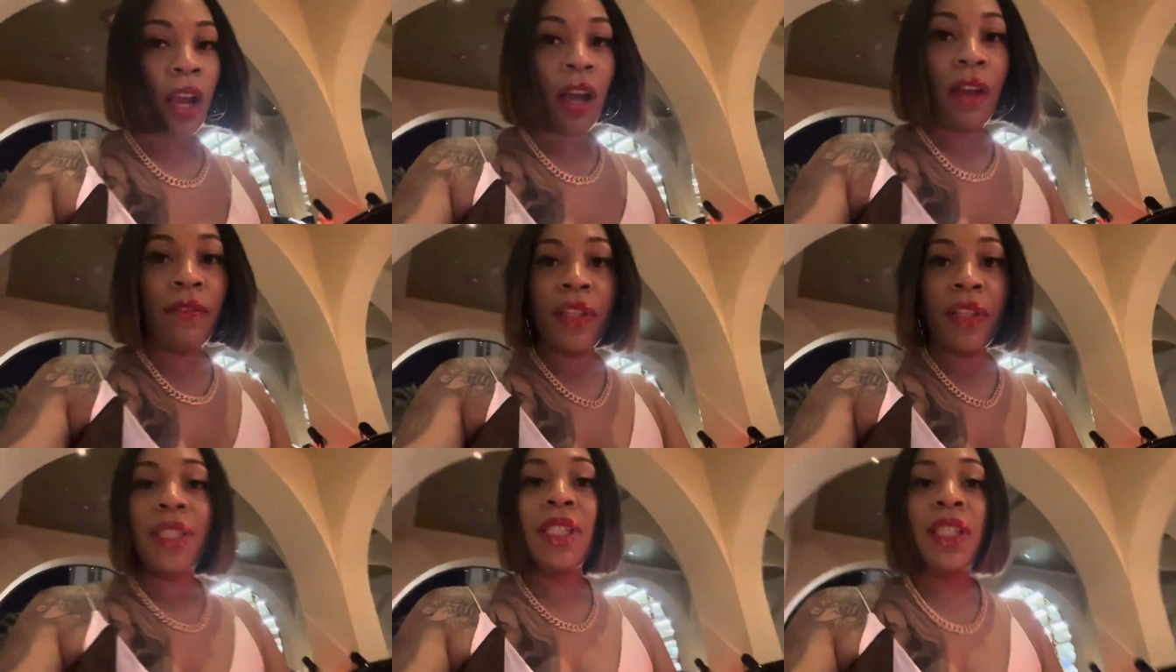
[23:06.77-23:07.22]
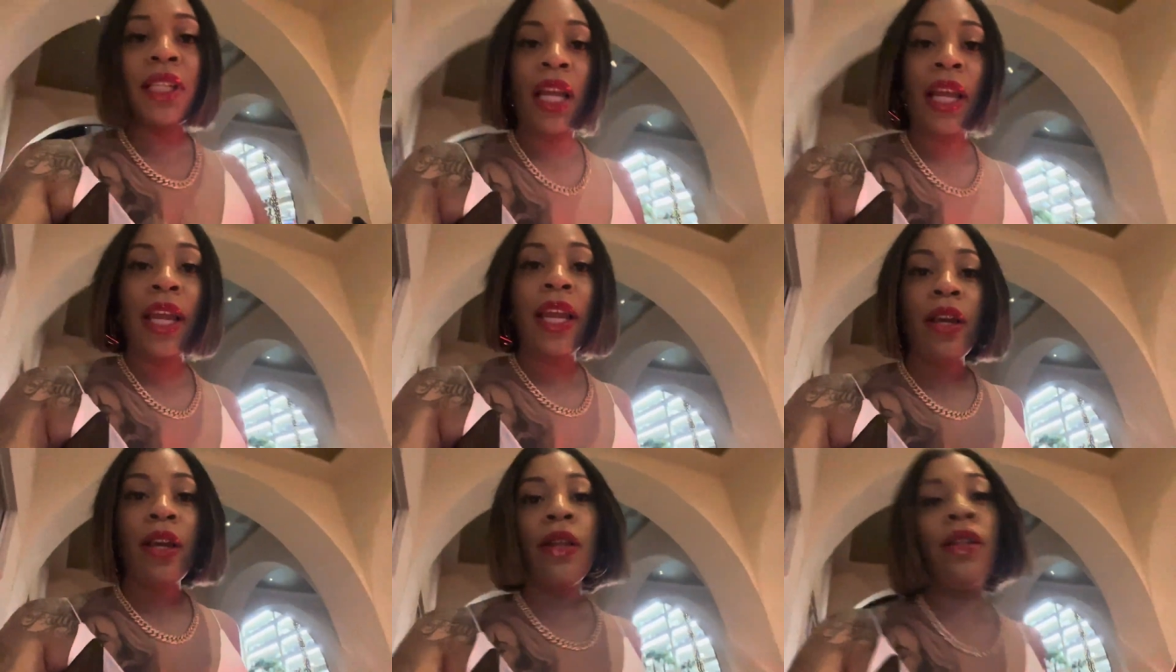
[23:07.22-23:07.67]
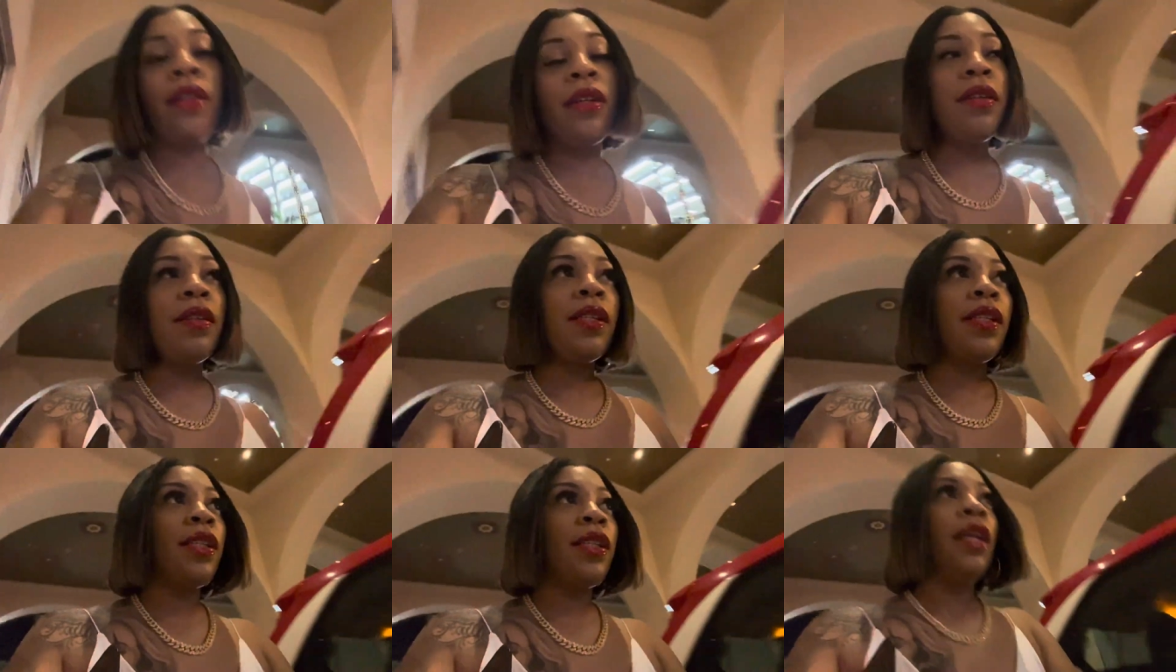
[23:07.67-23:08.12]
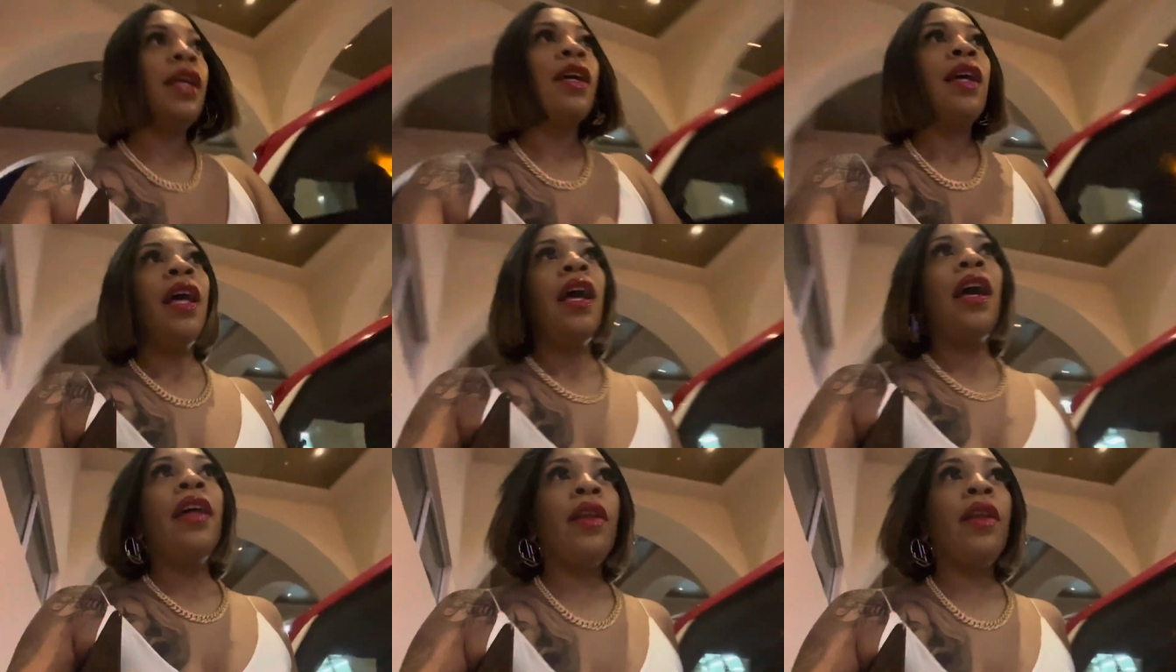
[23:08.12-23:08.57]
off these heels
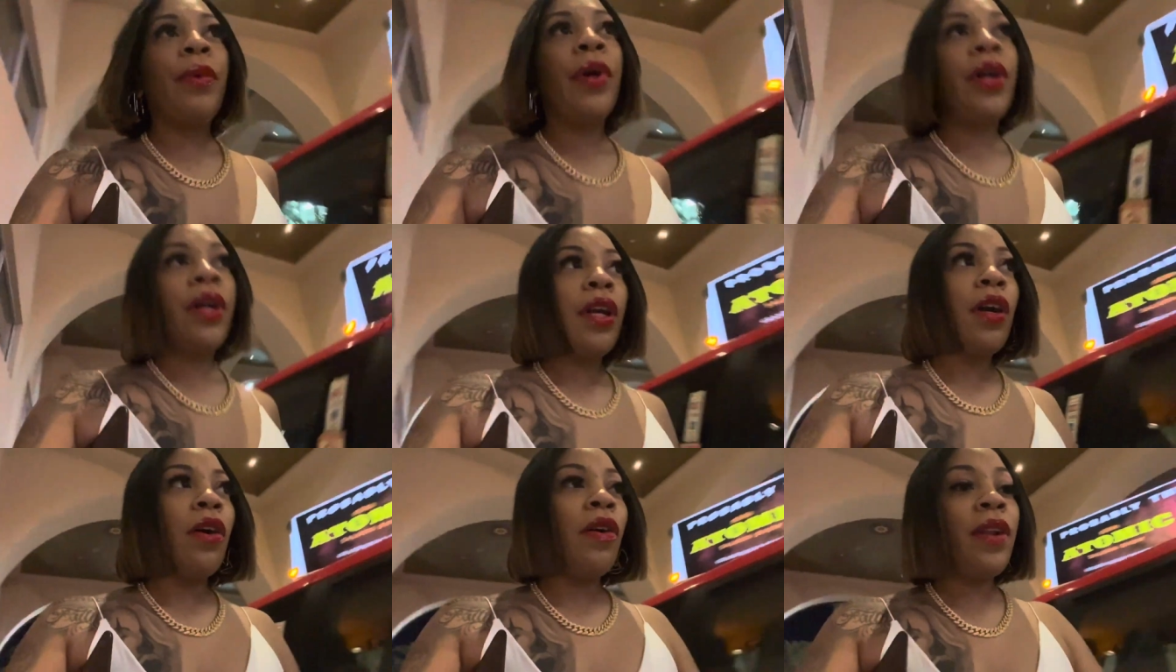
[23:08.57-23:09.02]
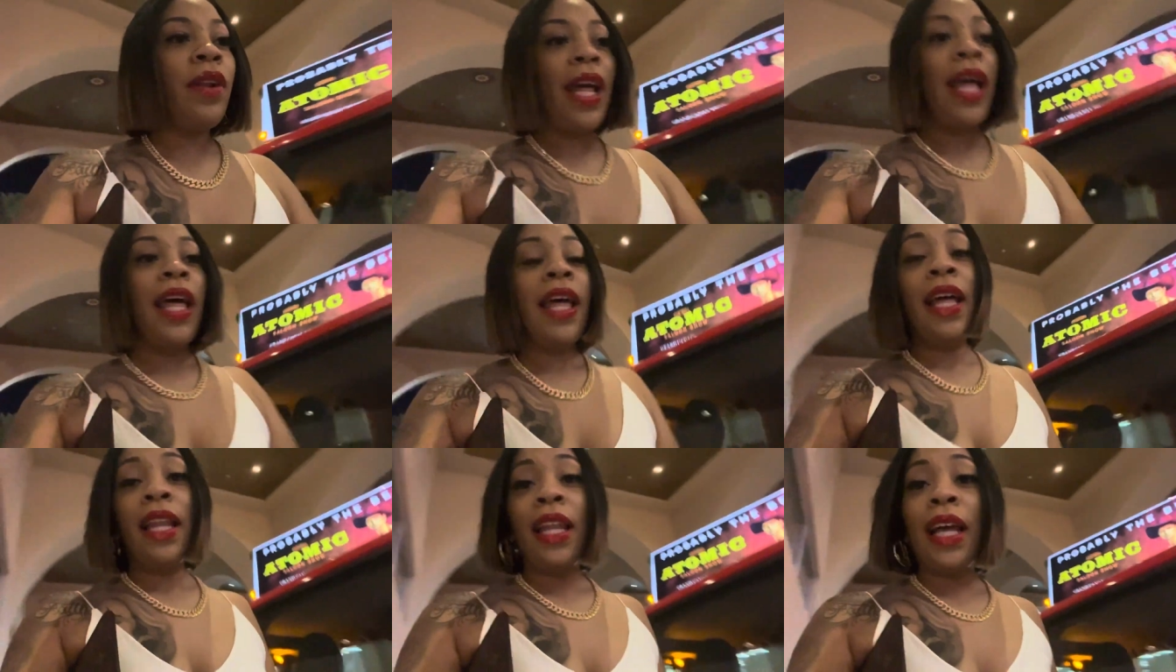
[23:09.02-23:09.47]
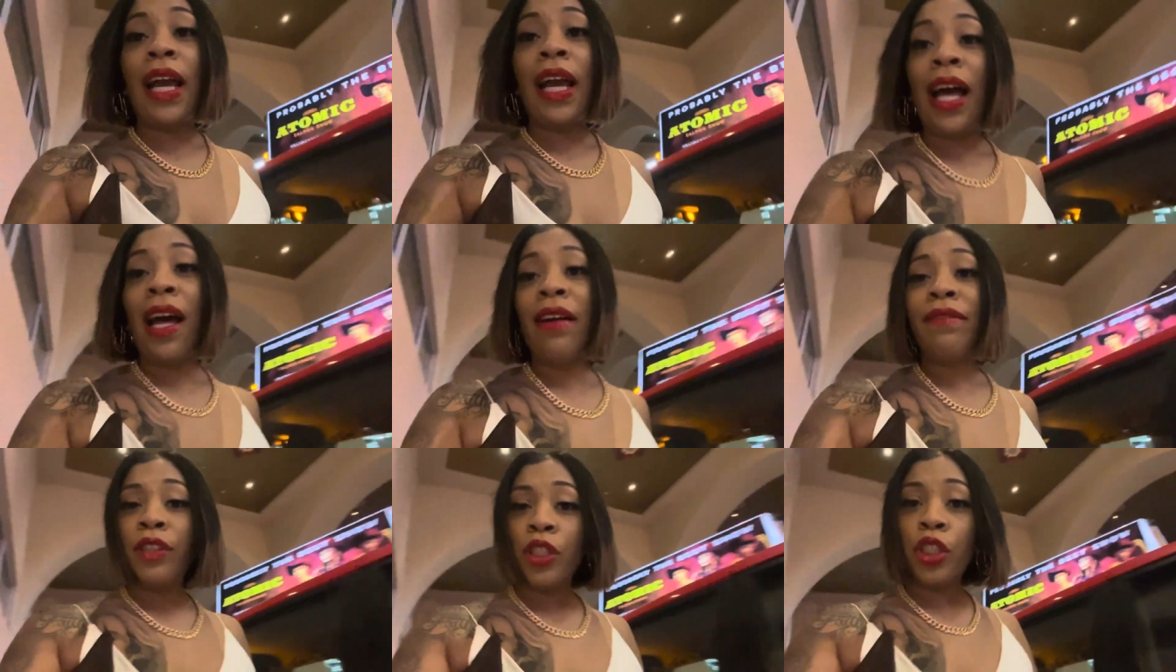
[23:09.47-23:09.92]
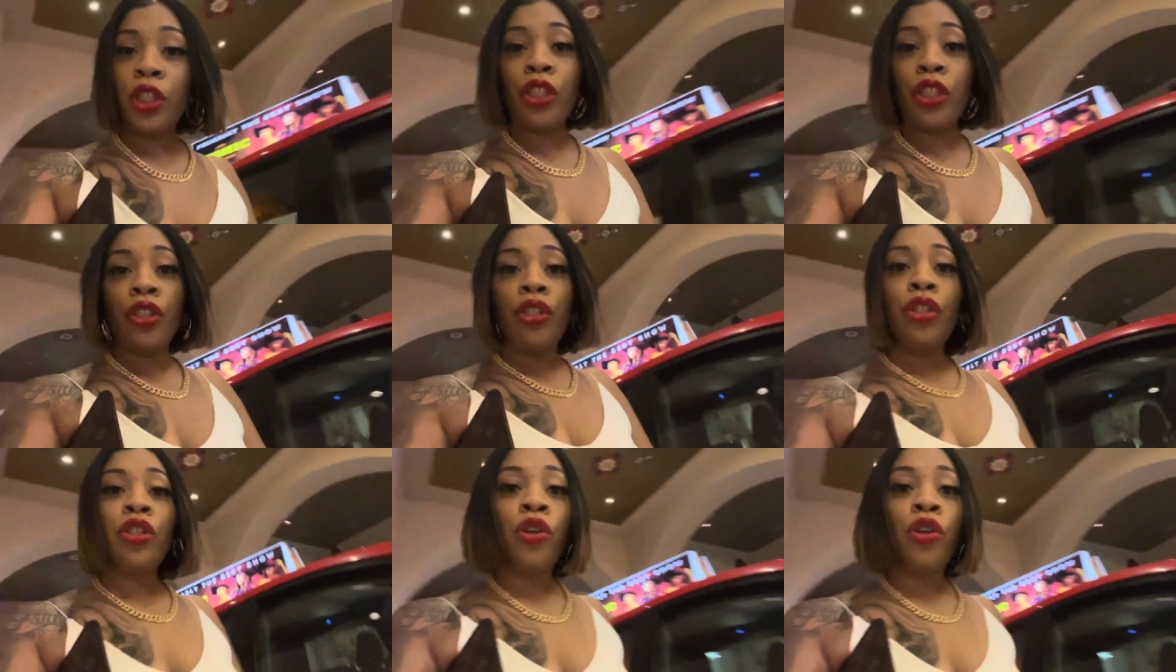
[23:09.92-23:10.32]
then we're going to go on a helicopter